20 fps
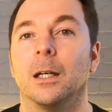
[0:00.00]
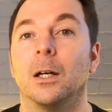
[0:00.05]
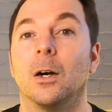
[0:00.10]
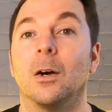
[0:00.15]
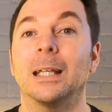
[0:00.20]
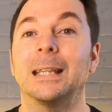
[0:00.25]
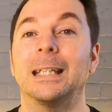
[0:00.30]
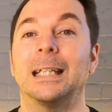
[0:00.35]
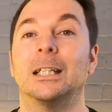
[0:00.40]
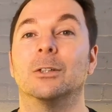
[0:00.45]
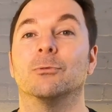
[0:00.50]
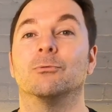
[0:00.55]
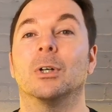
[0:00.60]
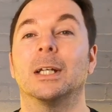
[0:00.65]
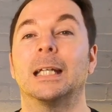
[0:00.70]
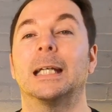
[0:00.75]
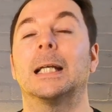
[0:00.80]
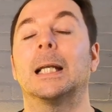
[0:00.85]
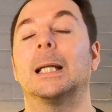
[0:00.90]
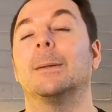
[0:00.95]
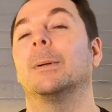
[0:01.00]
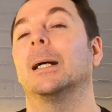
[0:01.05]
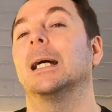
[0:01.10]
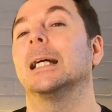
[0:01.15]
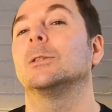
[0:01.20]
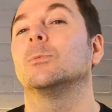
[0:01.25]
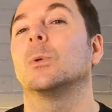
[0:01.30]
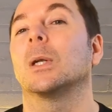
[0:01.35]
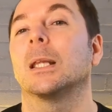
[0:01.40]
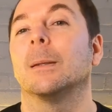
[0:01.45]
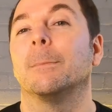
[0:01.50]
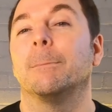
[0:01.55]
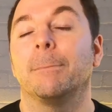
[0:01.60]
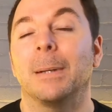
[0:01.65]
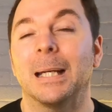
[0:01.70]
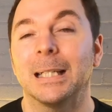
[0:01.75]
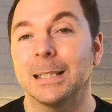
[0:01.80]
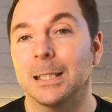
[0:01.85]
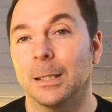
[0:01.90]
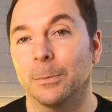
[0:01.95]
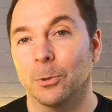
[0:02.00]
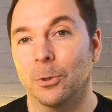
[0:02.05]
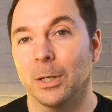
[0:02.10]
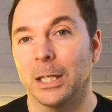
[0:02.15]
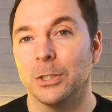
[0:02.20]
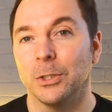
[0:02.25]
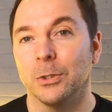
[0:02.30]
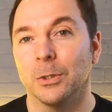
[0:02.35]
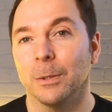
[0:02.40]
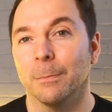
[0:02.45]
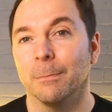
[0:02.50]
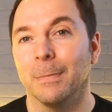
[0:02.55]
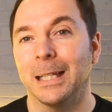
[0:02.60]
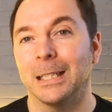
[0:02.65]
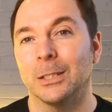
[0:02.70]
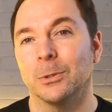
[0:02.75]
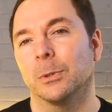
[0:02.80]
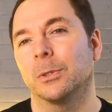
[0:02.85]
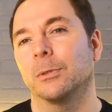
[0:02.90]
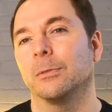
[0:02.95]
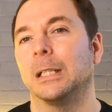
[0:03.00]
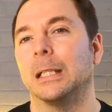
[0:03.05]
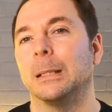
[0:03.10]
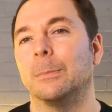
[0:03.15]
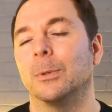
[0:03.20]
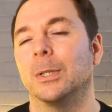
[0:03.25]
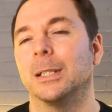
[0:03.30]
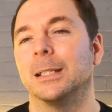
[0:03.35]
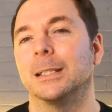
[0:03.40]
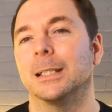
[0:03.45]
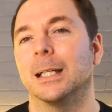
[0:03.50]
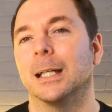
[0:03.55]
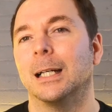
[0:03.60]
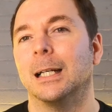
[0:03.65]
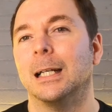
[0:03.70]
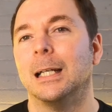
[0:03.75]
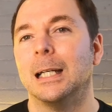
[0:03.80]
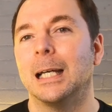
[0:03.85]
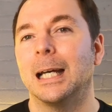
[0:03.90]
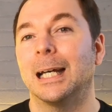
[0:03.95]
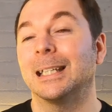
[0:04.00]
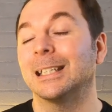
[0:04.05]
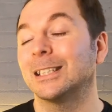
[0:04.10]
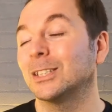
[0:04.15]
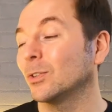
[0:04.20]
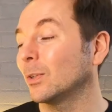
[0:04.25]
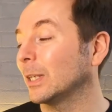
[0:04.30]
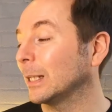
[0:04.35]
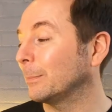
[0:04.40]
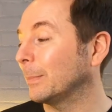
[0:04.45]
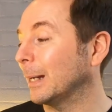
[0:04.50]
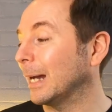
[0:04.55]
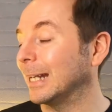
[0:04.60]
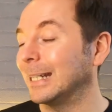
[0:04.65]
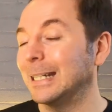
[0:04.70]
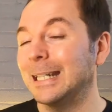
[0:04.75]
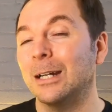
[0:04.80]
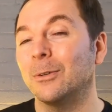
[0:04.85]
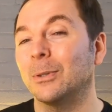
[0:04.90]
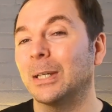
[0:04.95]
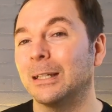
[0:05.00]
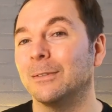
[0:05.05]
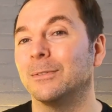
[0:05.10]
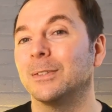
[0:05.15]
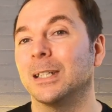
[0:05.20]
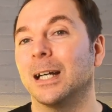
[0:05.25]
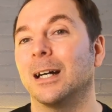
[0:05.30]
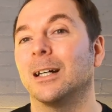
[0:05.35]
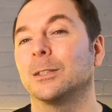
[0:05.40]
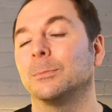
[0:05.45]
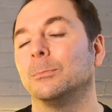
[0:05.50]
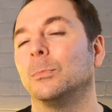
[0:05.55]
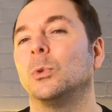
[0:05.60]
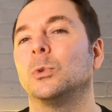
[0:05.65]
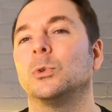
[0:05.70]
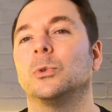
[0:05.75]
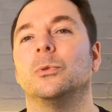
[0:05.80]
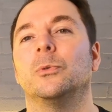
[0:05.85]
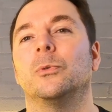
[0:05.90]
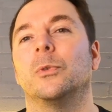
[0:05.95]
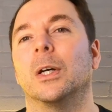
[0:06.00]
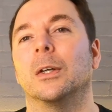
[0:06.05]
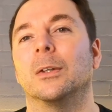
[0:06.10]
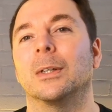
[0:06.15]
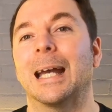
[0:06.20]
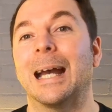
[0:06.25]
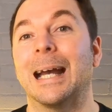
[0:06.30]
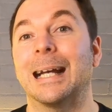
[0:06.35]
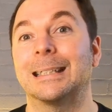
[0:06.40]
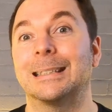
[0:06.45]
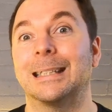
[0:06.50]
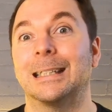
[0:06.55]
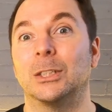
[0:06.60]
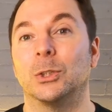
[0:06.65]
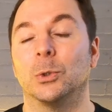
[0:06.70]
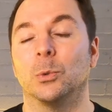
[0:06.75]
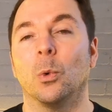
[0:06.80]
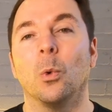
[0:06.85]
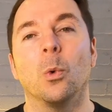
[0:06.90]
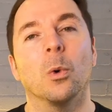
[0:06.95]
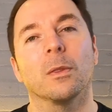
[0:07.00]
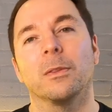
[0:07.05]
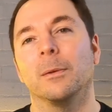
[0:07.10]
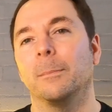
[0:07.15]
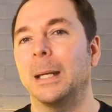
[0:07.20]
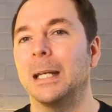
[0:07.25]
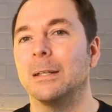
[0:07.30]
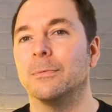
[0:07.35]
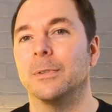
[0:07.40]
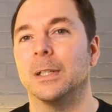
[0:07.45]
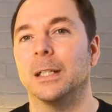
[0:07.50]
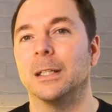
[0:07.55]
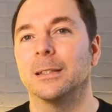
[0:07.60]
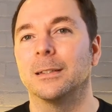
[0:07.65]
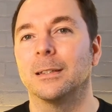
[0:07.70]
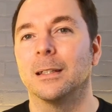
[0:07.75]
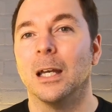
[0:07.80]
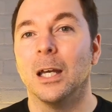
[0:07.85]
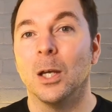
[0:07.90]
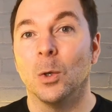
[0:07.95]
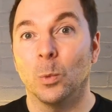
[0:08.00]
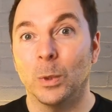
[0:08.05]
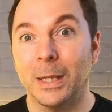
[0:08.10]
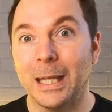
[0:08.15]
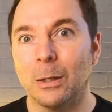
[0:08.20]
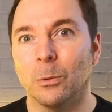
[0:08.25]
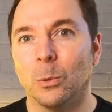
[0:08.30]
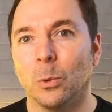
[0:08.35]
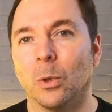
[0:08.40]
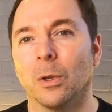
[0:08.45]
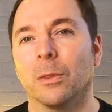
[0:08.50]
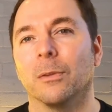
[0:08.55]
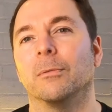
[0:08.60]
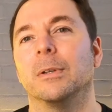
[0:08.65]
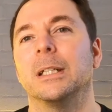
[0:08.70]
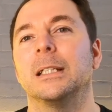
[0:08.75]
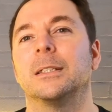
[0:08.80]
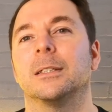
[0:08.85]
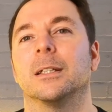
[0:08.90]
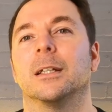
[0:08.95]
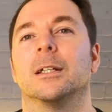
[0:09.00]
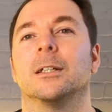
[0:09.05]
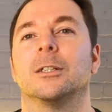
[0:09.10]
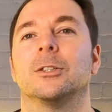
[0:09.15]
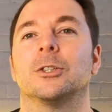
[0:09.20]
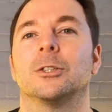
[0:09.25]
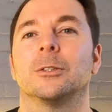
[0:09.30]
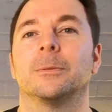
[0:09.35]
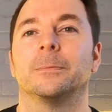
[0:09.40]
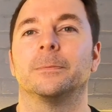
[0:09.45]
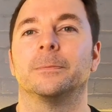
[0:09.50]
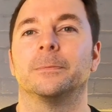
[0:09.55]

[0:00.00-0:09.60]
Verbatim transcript: I think that running Klipper is one of the best upgrades you can make to a 3D printer, and the Sonic Pad now gives us mortal folk access to all of the benefits without all of the research.